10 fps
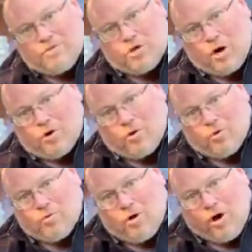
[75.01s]
charcoal,
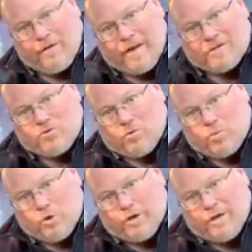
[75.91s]
all natural
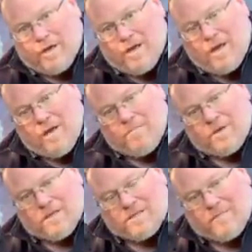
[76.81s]
wood,
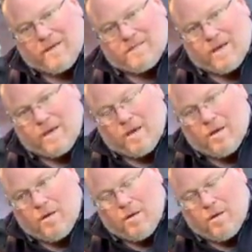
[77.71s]
because it makes a
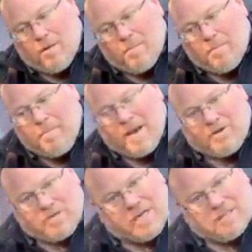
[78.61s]
better
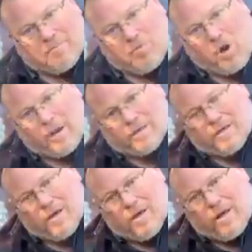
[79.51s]
tasting product,
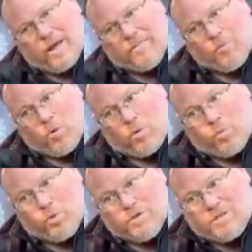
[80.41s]
a more
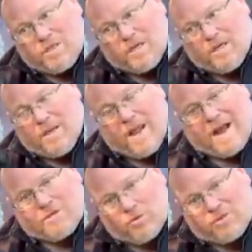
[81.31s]
woodsy,
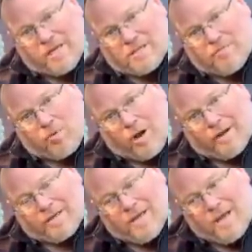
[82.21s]
natural tasting
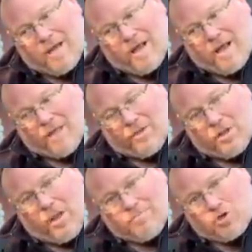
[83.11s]
product, and the
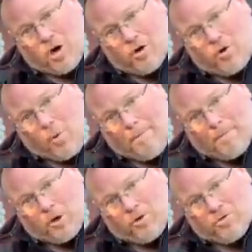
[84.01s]
lump charcoal
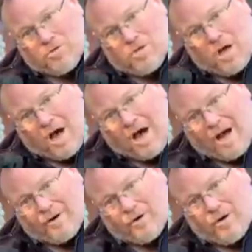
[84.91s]
burns
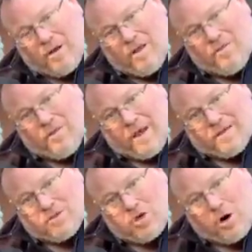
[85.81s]
hotter
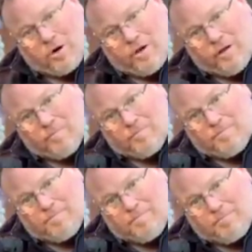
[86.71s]
than charcoal
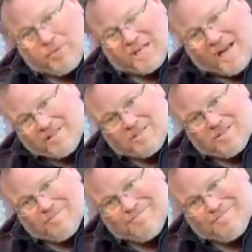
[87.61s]
briquettes.